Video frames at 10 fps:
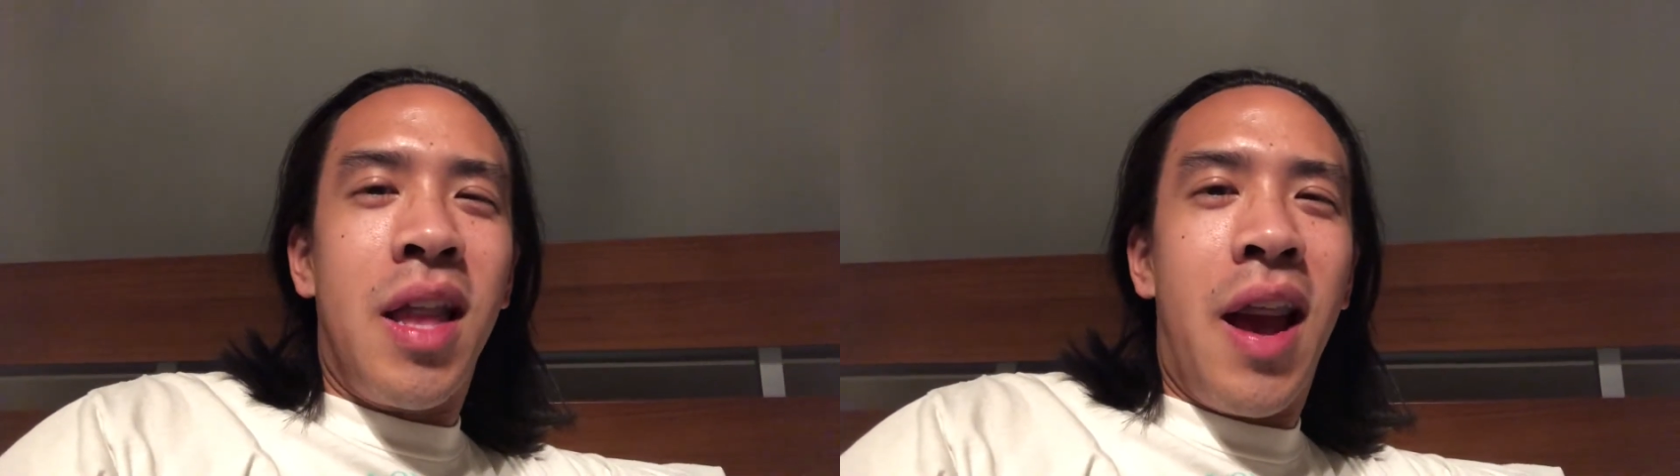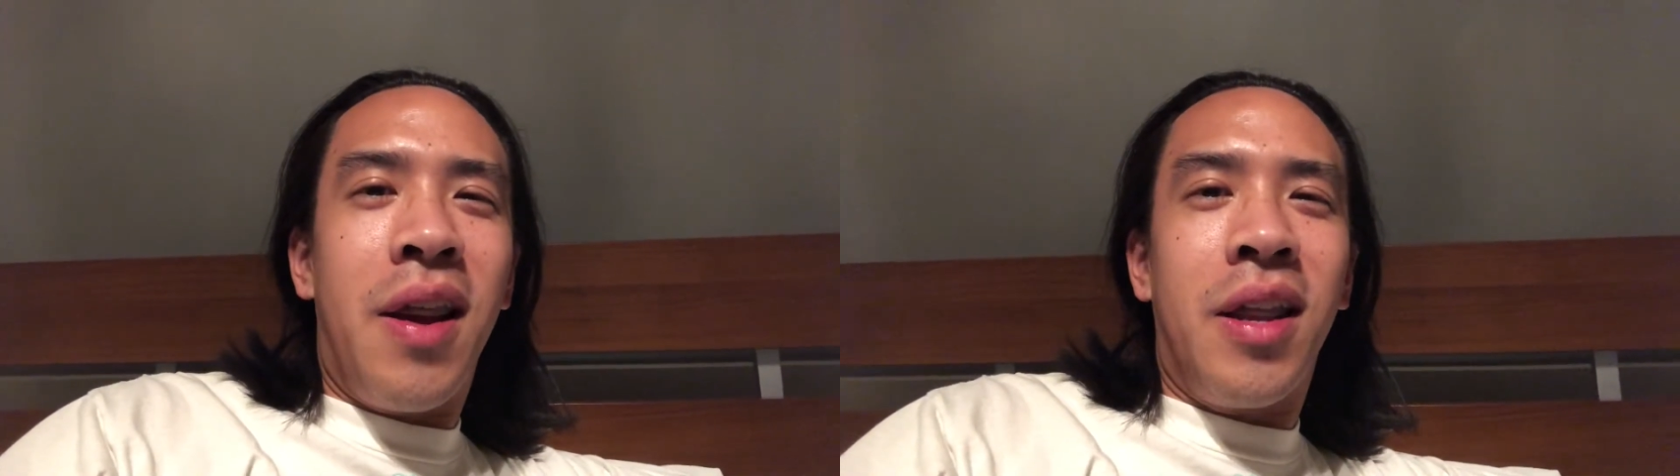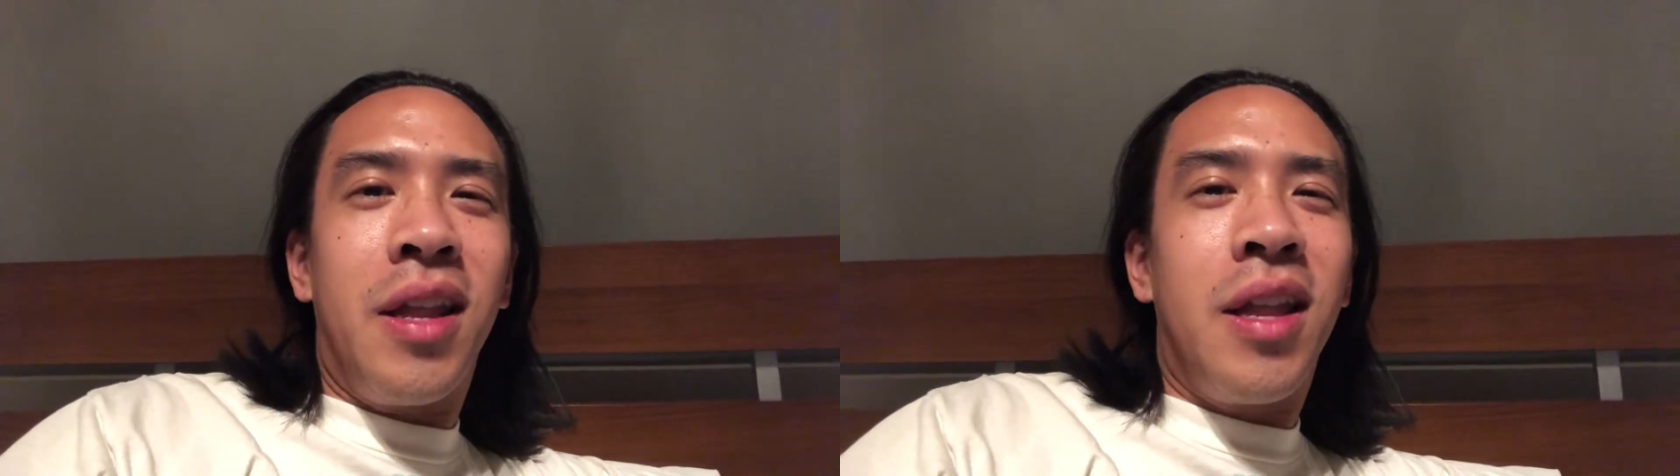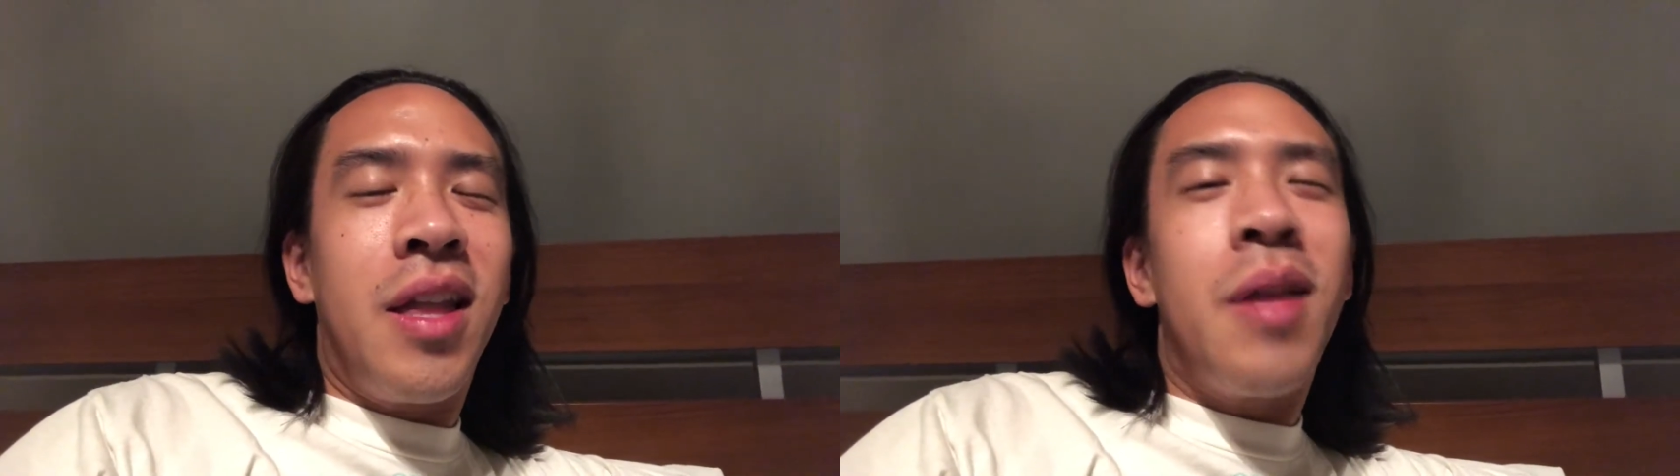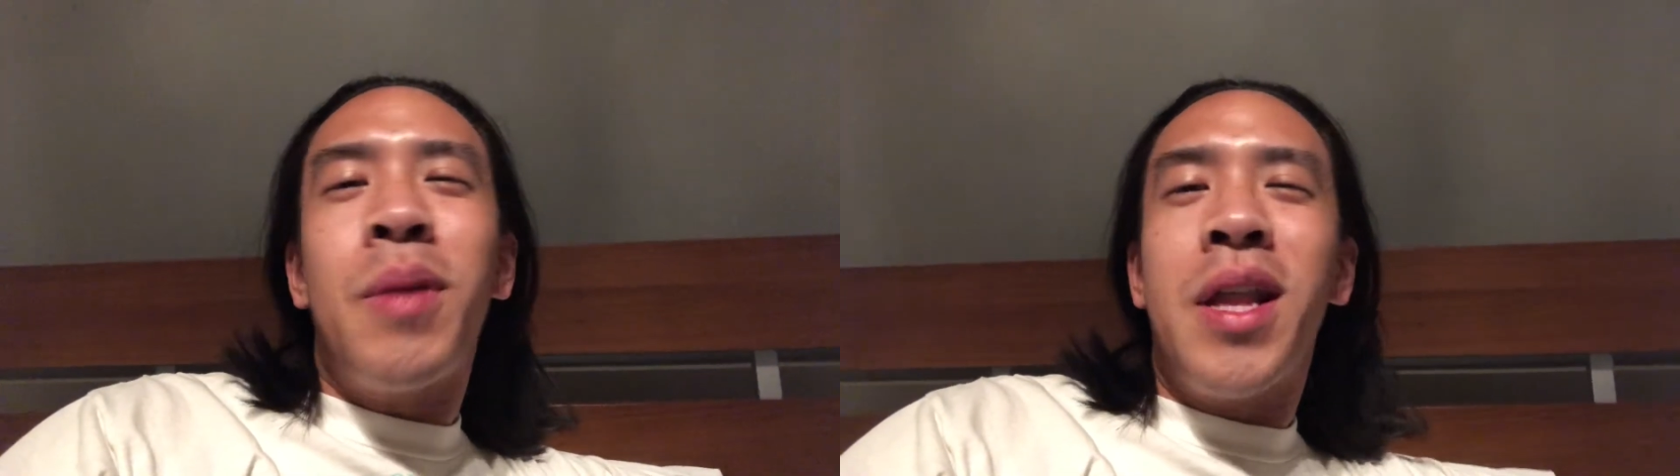how
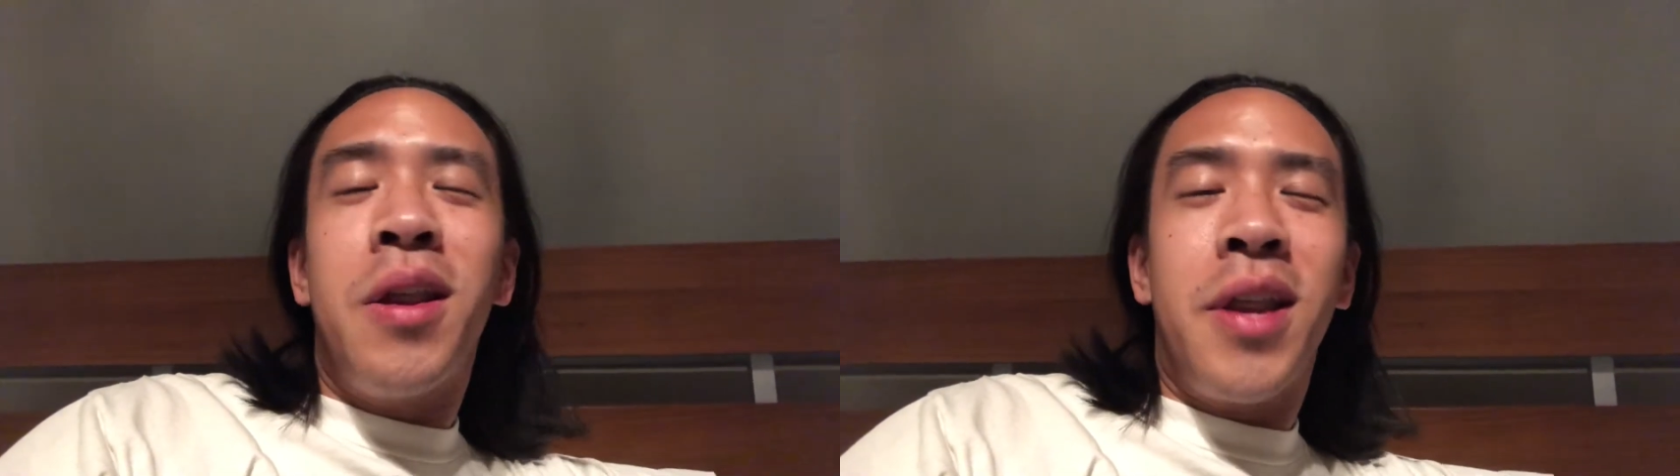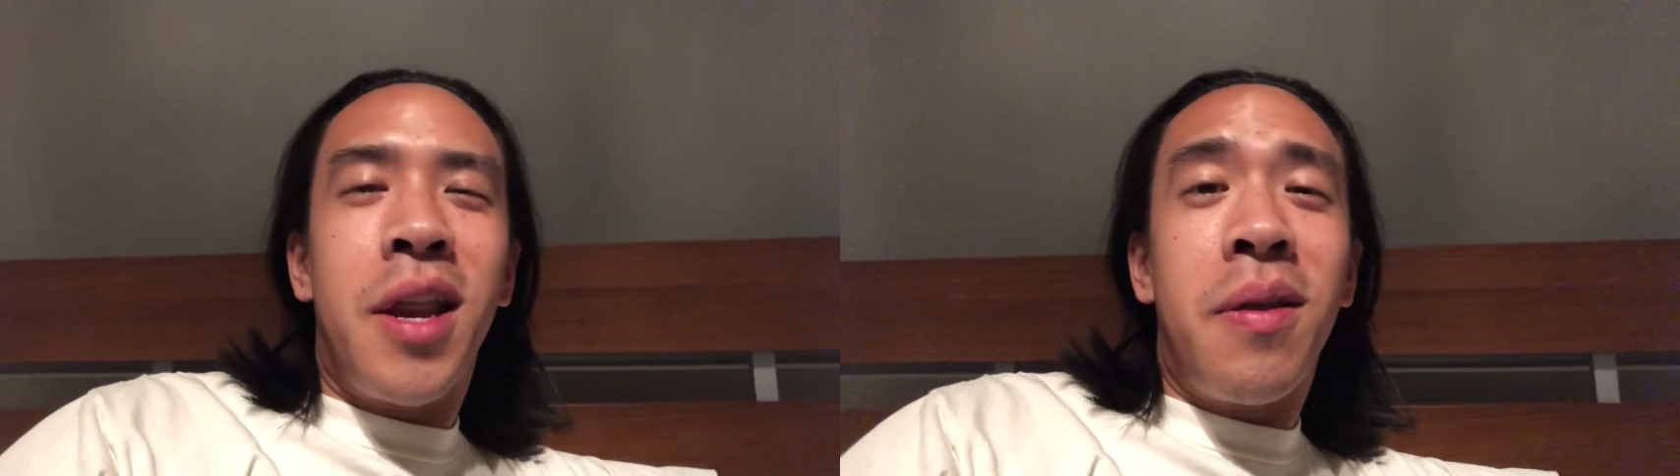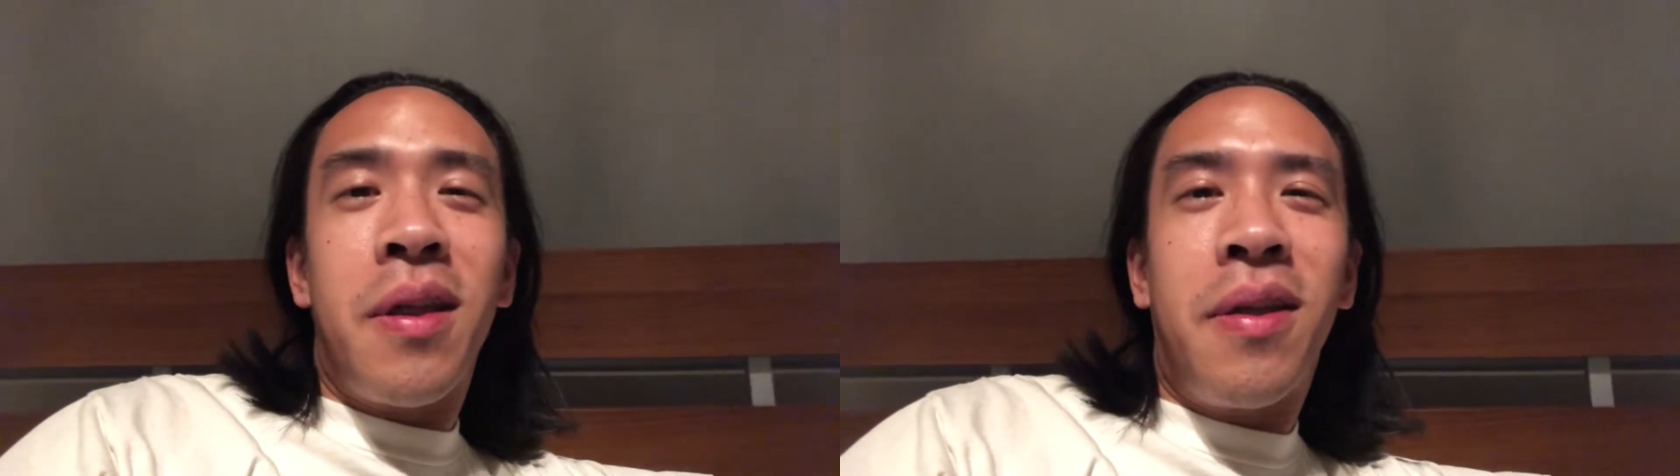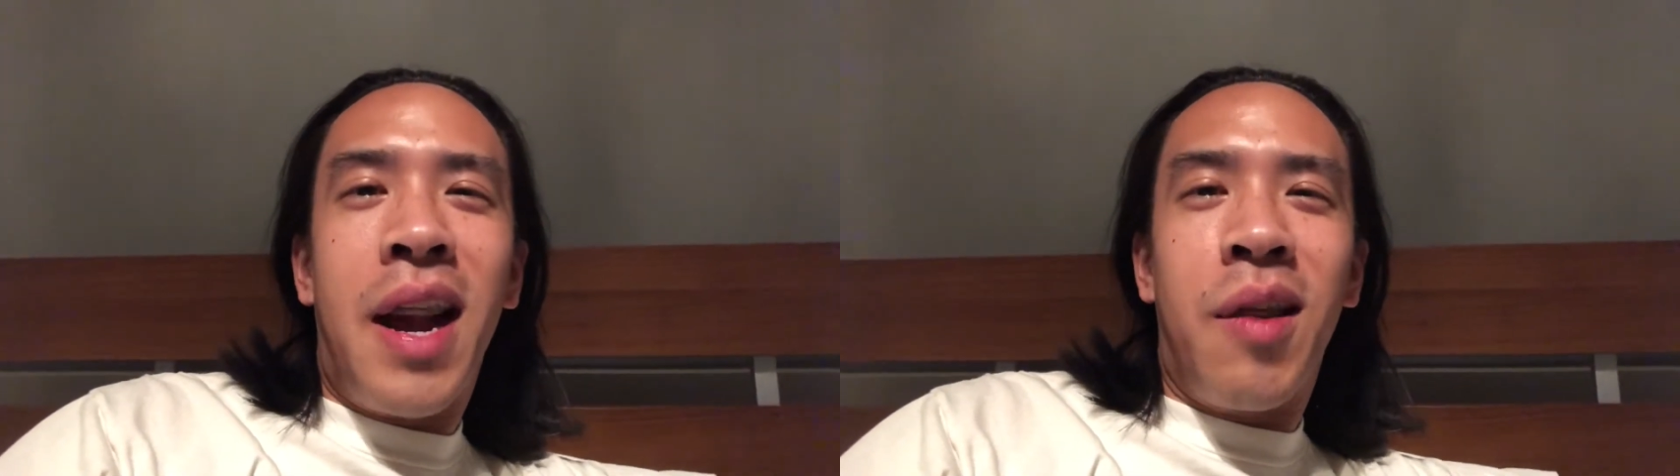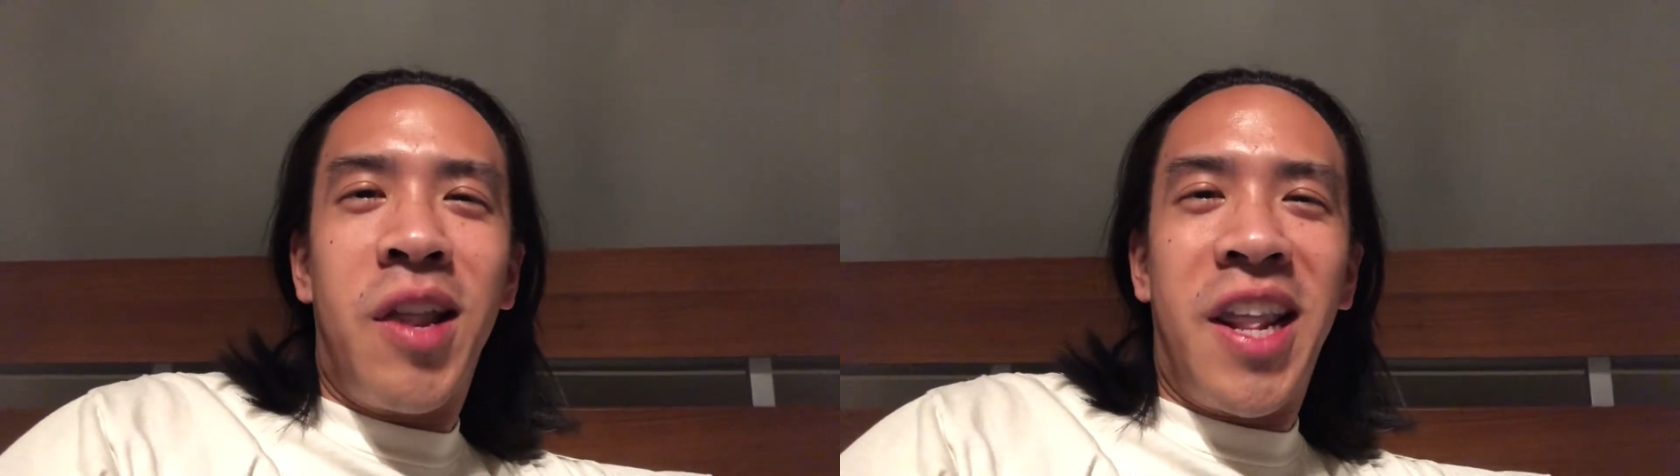they've been doing it for
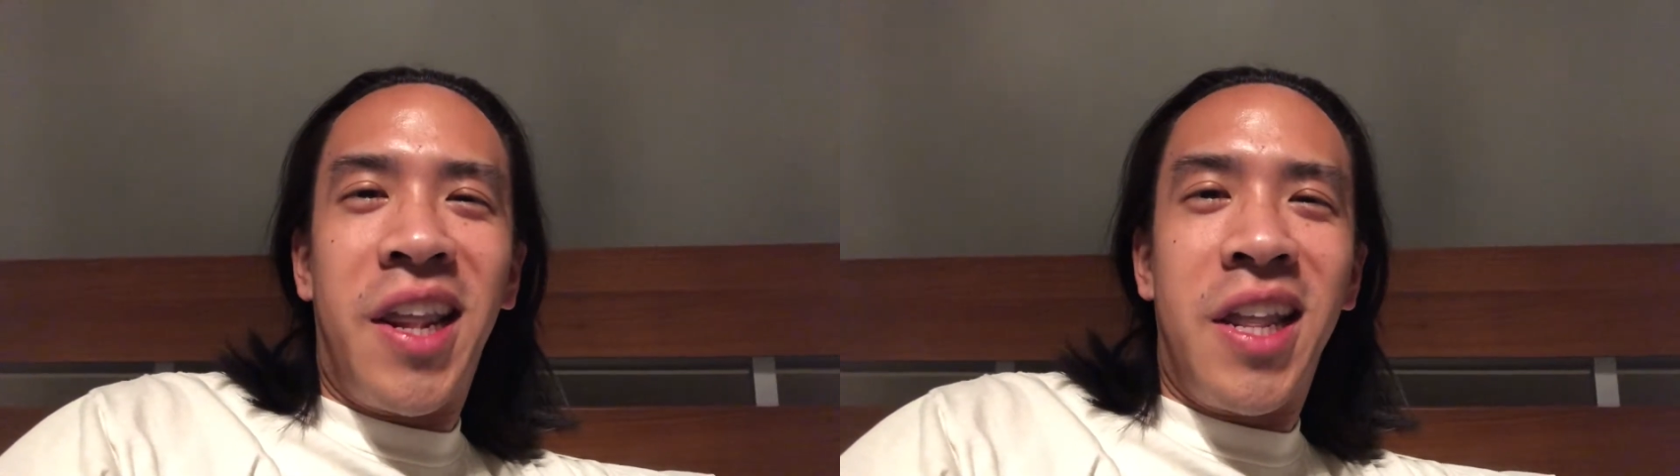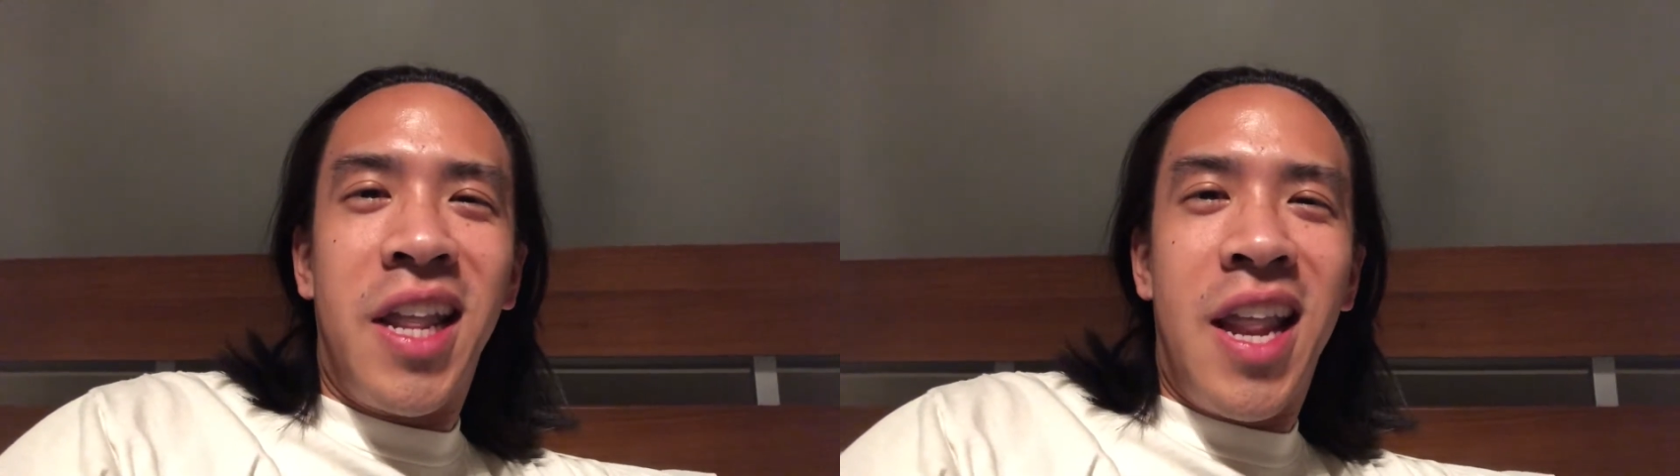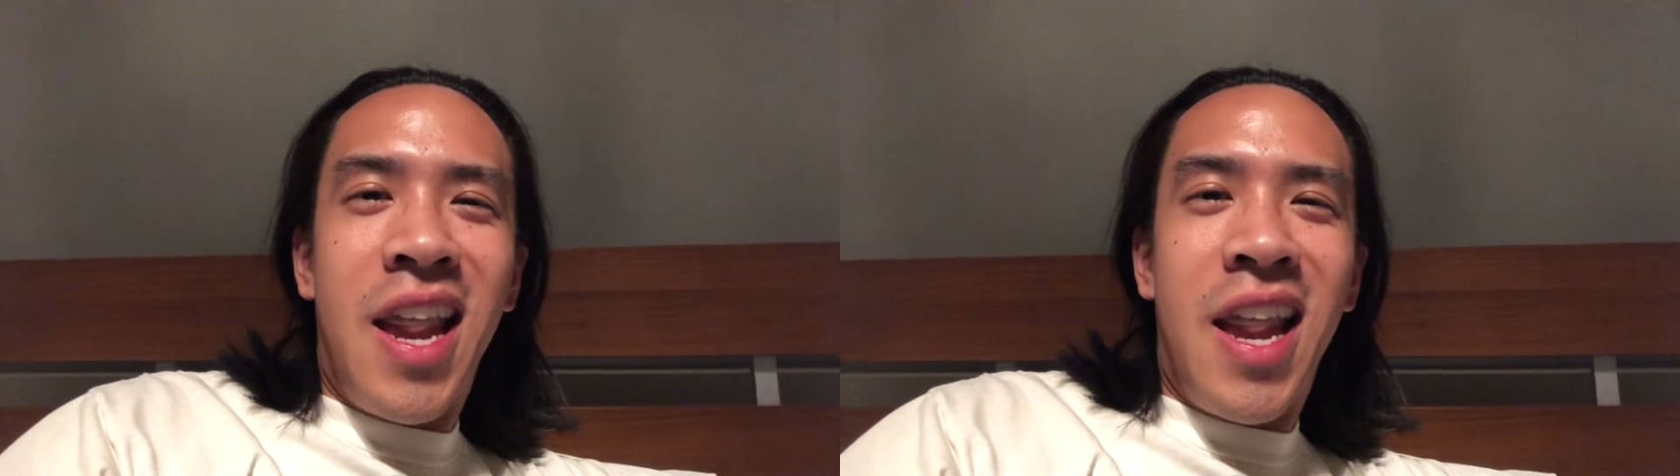5 years,